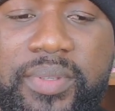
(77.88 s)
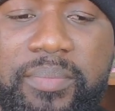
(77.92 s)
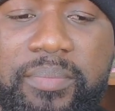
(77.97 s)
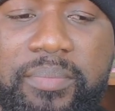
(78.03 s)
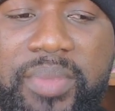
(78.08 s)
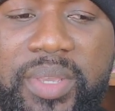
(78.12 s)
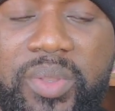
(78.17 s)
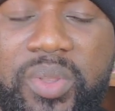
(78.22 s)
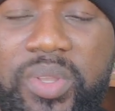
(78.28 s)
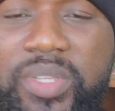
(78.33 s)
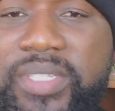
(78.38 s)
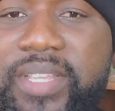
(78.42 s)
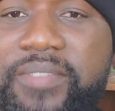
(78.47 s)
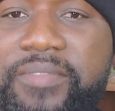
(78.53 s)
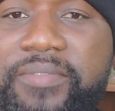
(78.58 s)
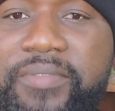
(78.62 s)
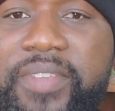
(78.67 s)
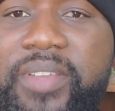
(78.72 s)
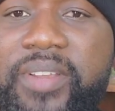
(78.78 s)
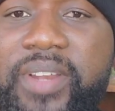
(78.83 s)
because they
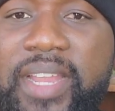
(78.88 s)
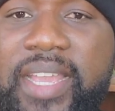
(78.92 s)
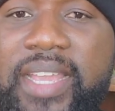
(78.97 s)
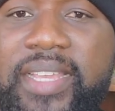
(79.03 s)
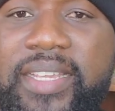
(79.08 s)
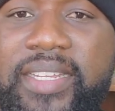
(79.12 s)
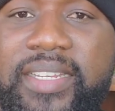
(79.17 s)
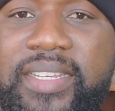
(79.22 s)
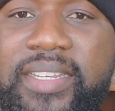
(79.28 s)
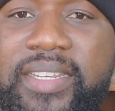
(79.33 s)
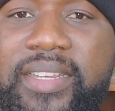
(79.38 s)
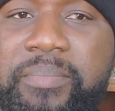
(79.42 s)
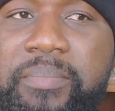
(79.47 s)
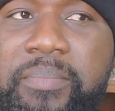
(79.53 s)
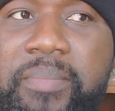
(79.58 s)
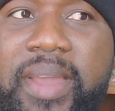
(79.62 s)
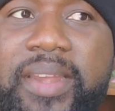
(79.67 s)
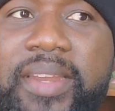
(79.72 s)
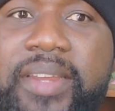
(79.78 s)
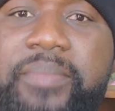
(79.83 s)
feel like
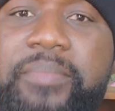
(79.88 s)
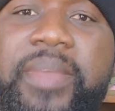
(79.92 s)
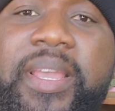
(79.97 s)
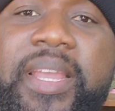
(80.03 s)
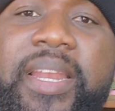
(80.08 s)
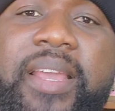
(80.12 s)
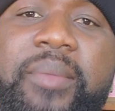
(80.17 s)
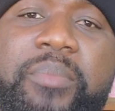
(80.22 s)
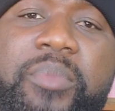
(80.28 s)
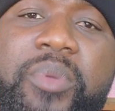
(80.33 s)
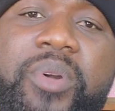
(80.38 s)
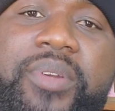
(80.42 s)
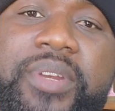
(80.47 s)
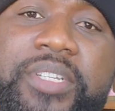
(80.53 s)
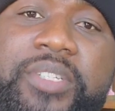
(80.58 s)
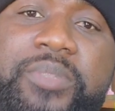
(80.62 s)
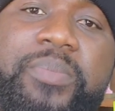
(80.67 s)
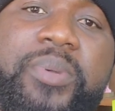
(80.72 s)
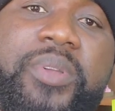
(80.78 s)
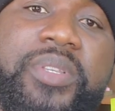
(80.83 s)
married men are more
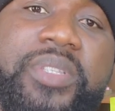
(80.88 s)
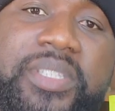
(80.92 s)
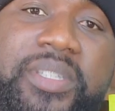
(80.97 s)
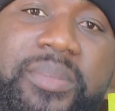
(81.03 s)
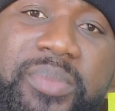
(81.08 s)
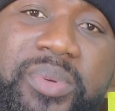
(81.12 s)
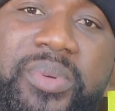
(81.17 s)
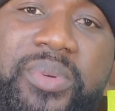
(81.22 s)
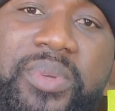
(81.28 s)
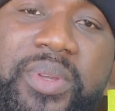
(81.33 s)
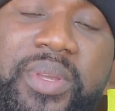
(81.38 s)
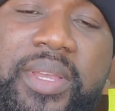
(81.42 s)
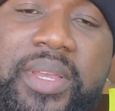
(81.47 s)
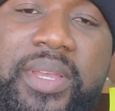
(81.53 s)
responsible